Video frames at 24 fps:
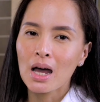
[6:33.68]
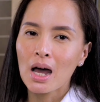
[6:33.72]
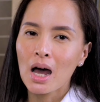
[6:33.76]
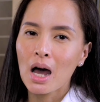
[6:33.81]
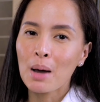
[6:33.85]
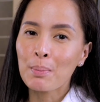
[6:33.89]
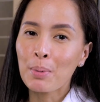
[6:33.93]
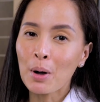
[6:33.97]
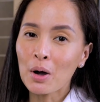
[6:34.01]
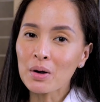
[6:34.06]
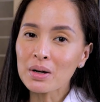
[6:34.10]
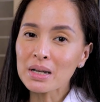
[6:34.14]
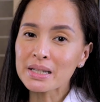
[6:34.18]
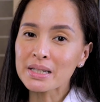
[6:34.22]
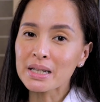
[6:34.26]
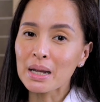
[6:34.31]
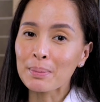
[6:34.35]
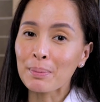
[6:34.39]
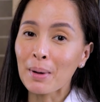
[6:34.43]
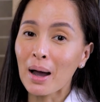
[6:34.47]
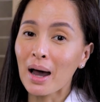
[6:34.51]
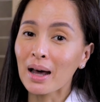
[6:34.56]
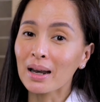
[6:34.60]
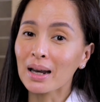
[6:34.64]
A bonus
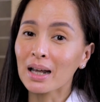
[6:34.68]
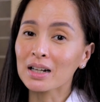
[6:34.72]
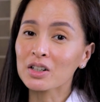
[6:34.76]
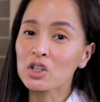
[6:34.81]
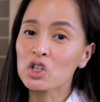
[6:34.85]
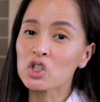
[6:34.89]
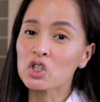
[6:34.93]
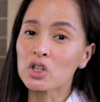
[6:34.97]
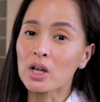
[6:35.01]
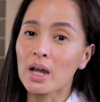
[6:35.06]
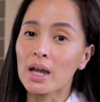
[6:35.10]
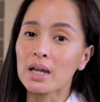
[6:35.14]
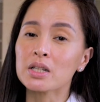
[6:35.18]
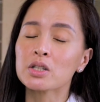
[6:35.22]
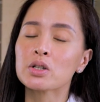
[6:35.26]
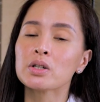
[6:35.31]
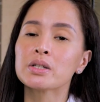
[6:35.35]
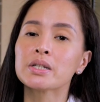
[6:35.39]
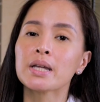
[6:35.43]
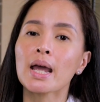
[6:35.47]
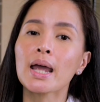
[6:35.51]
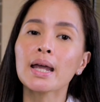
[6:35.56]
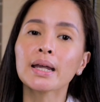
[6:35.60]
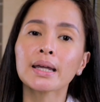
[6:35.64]
tip I like to share is to
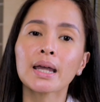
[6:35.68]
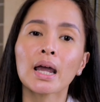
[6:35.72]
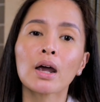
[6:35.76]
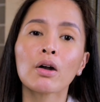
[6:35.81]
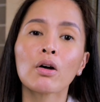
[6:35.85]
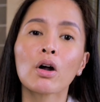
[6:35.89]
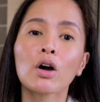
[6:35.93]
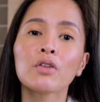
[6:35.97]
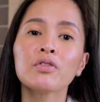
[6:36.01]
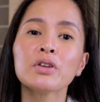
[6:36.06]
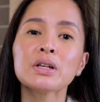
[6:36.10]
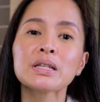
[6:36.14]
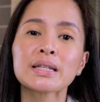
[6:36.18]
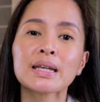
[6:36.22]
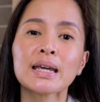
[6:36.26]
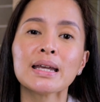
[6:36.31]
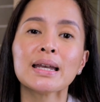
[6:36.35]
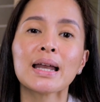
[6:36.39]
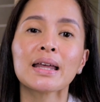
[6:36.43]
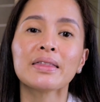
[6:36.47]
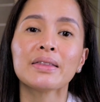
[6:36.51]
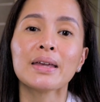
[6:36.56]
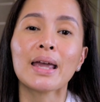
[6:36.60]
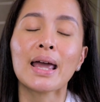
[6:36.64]
take care of your
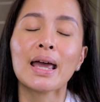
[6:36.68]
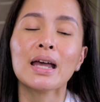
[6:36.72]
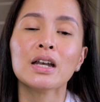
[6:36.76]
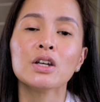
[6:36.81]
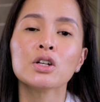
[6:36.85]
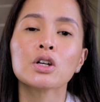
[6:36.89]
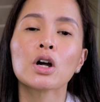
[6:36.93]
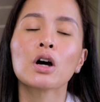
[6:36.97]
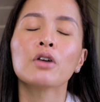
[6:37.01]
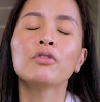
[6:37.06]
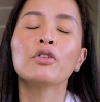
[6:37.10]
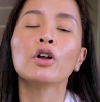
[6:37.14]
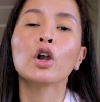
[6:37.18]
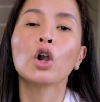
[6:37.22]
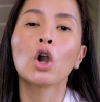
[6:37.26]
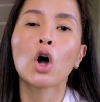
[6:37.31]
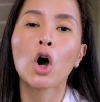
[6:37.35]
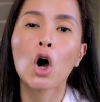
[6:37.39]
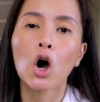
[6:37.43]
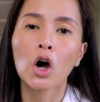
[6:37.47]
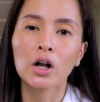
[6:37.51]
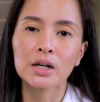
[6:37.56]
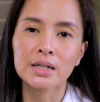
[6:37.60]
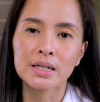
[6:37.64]
skin at the end of a
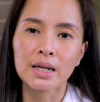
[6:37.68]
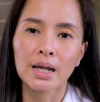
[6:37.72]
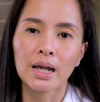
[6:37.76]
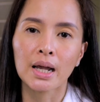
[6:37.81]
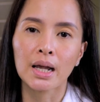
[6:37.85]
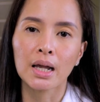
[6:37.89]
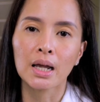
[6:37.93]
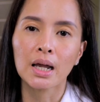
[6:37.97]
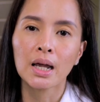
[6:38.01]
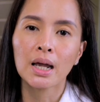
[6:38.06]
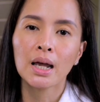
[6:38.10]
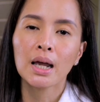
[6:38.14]
long day.